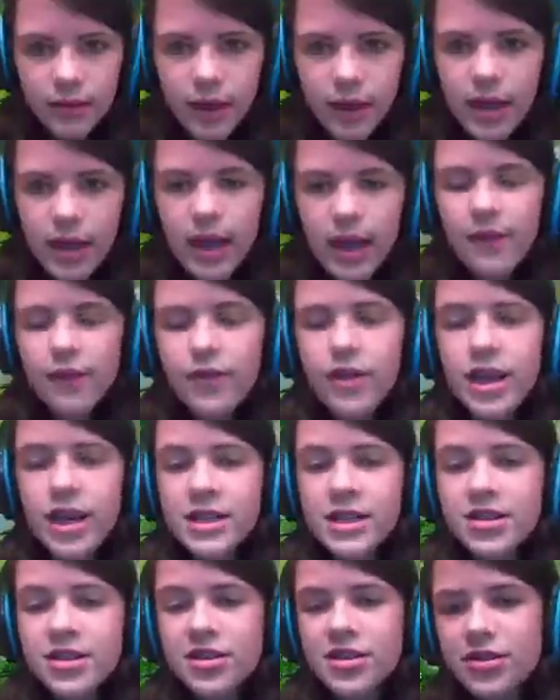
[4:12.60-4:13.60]
If you
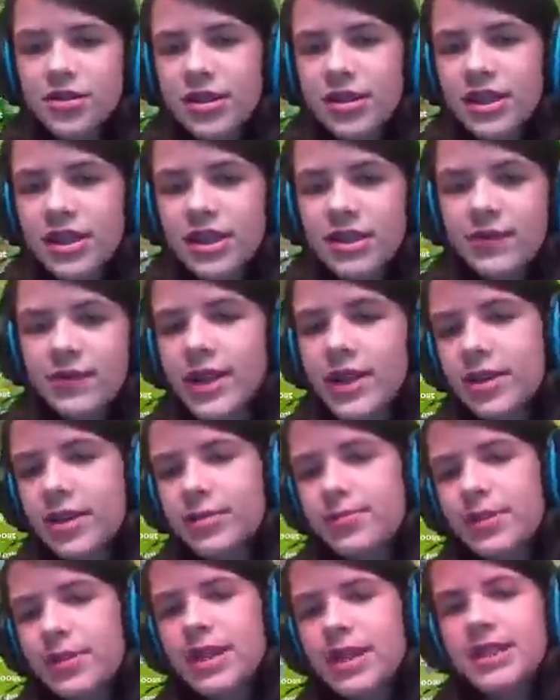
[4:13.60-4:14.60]
guys are enjoying this video,
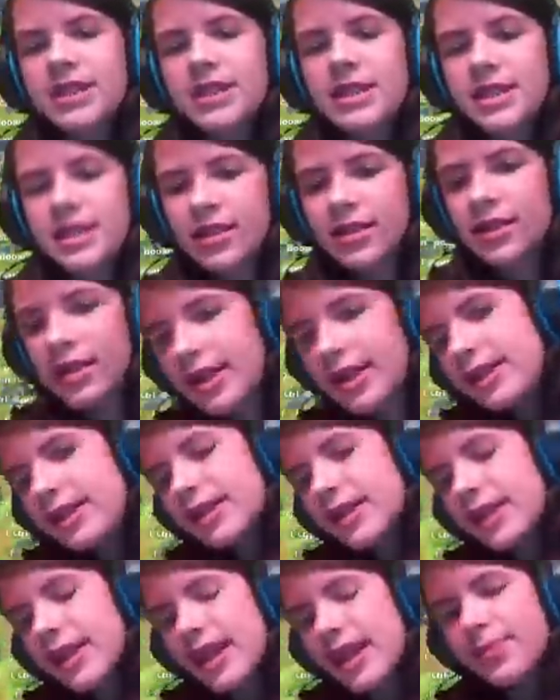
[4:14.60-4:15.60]
please consider hitting
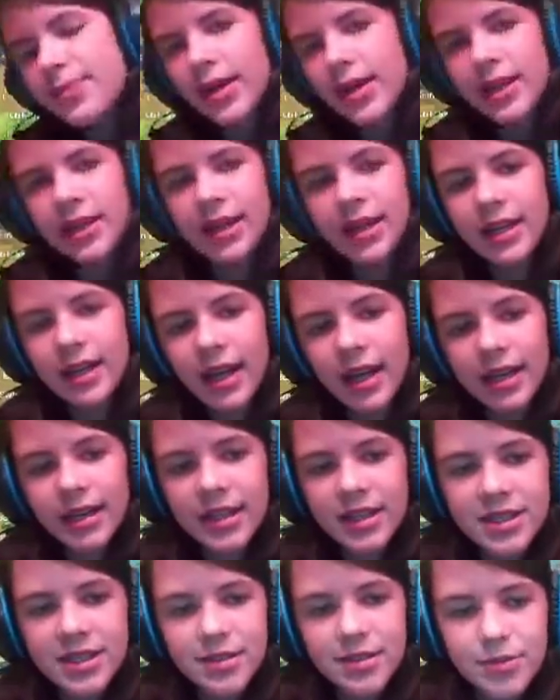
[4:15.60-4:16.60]
the like button and
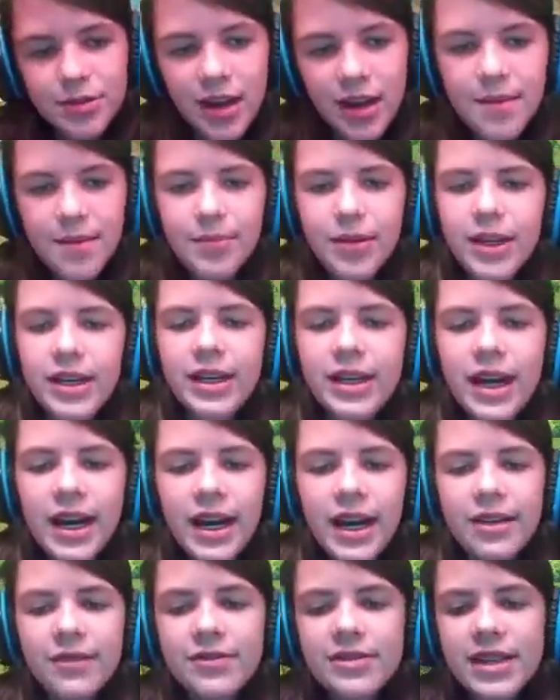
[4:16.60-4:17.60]
the subscribe button.
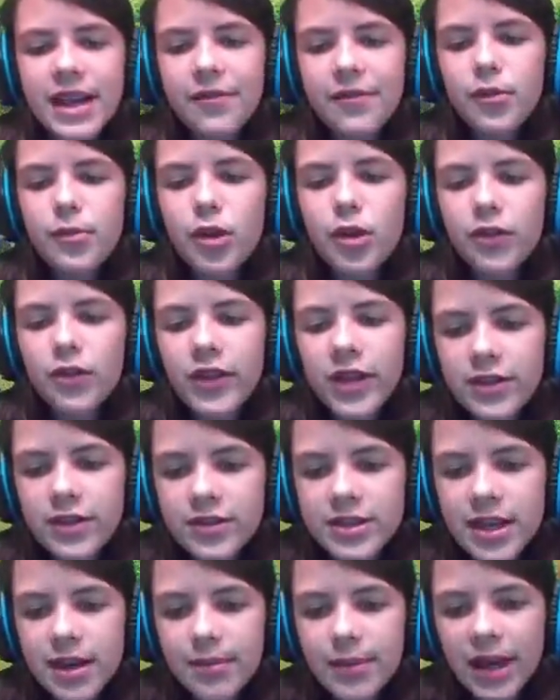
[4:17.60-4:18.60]
I have several more
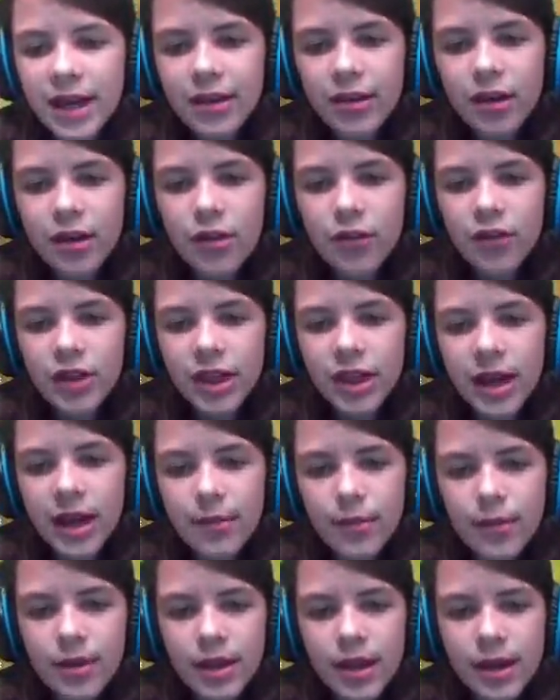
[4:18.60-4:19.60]
videos coming out over the
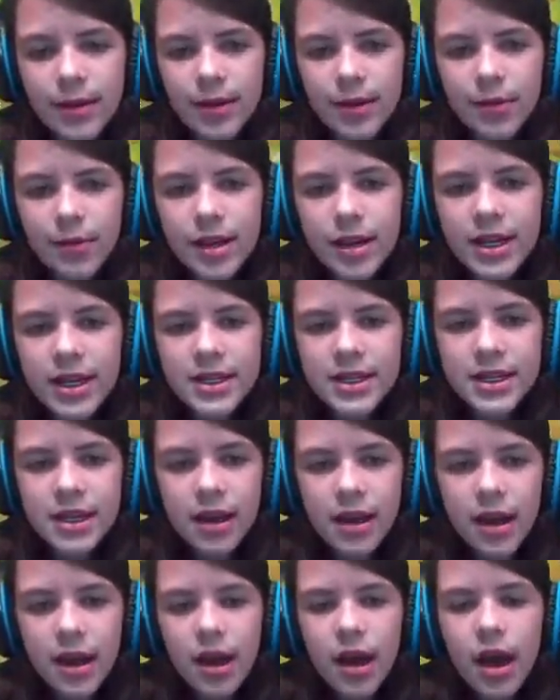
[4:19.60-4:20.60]
coming weeks.
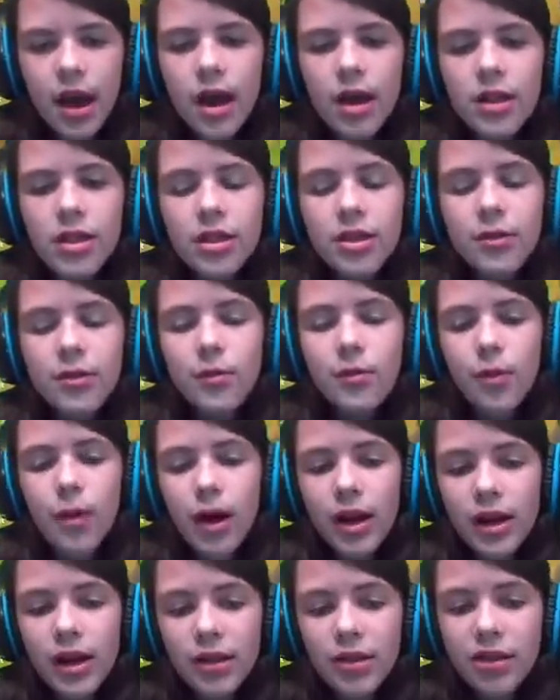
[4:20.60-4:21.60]
The
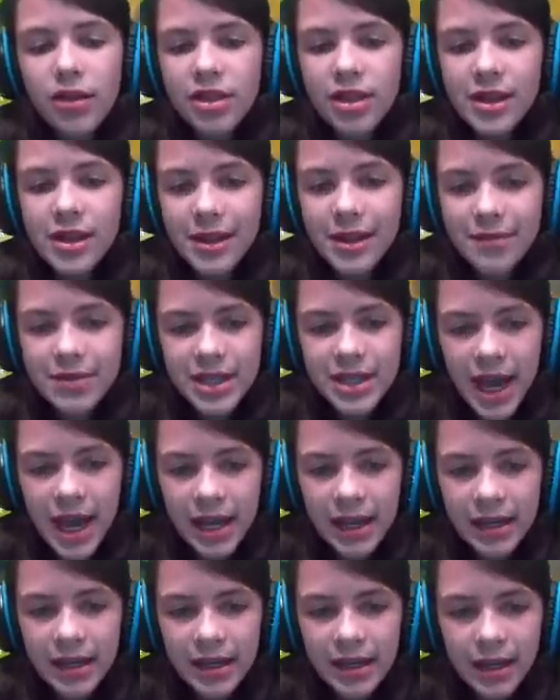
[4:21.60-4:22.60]
one other thing that was
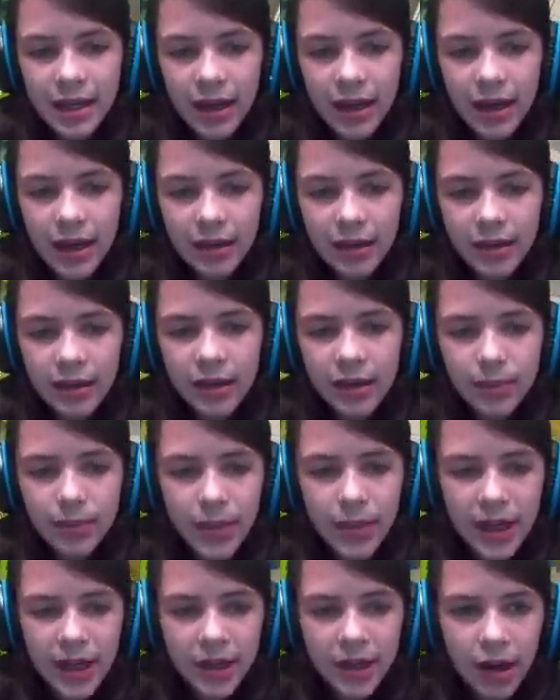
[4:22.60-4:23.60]
added a little
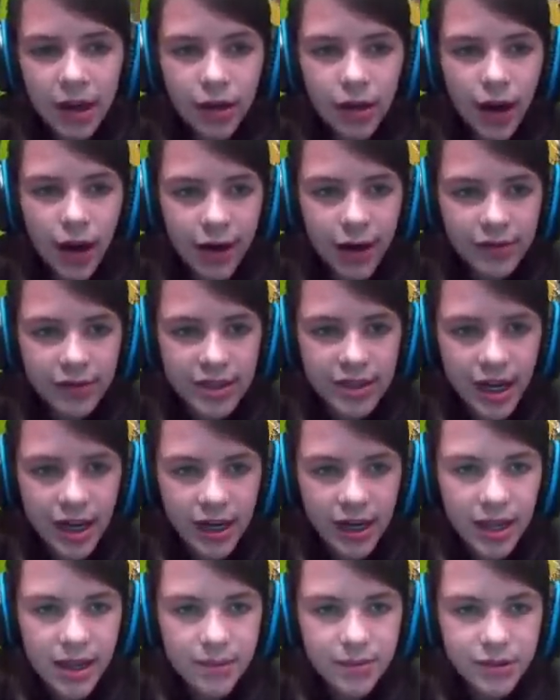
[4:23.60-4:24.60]
bit ago, I was
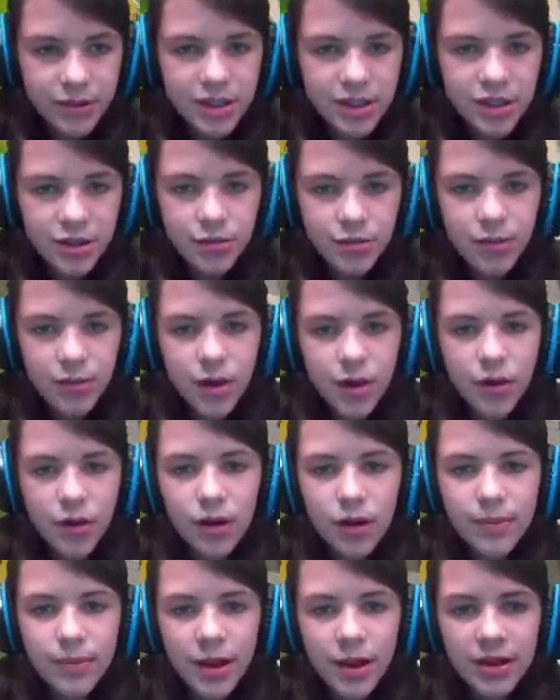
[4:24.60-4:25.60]
not able to
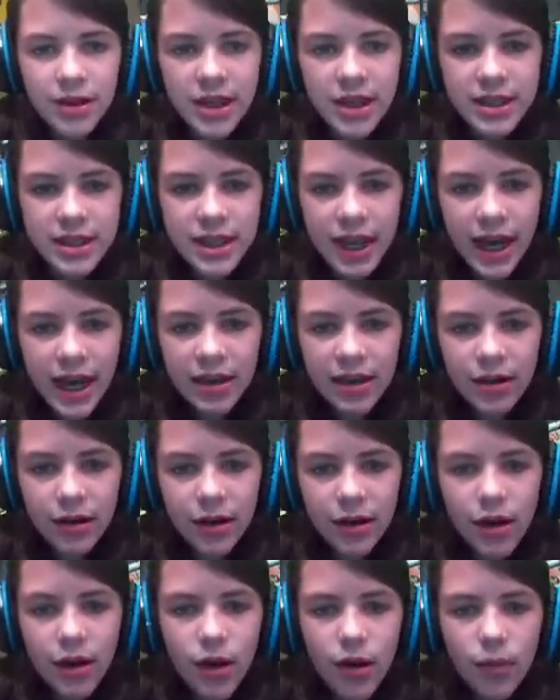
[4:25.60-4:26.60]
record about this
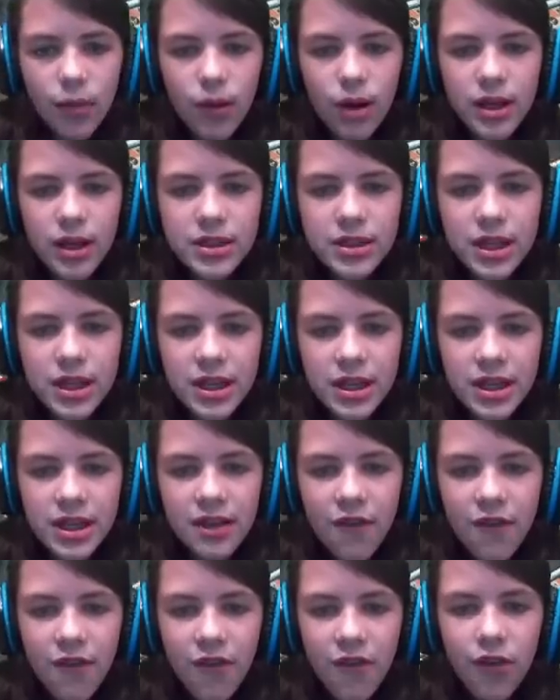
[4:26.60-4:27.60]
either, was
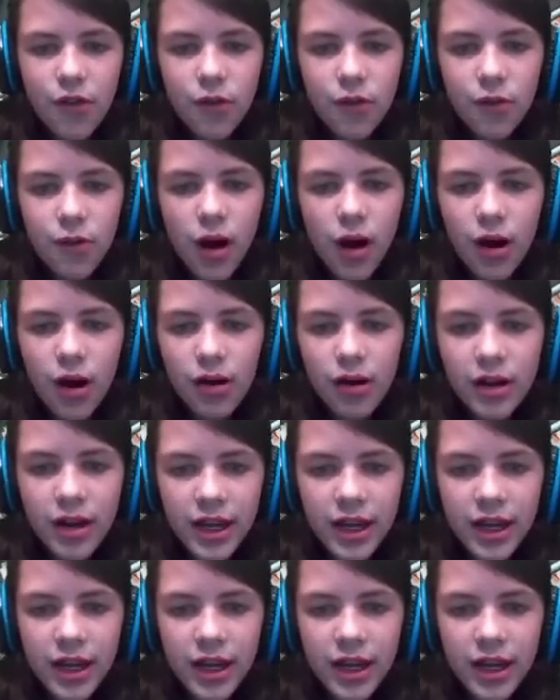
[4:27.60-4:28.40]
the Ferrari